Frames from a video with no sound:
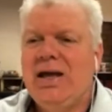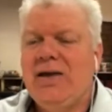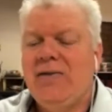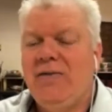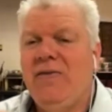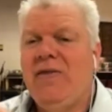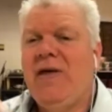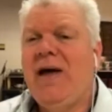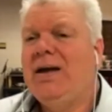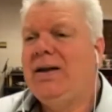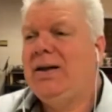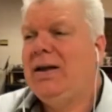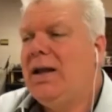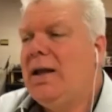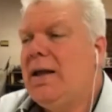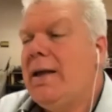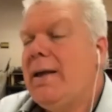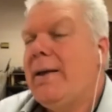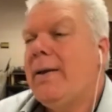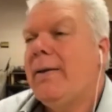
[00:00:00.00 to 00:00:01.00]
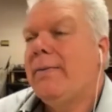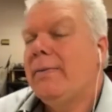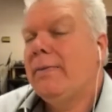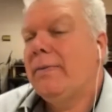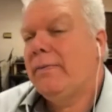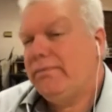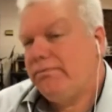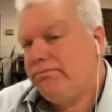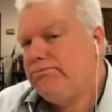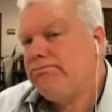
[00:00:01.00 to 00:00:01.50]
So that
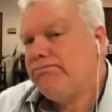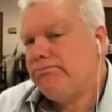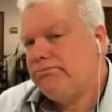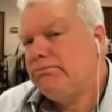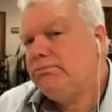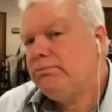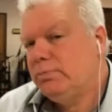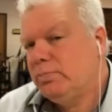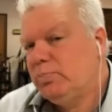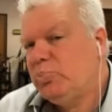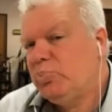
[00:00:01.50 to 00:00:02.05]
may I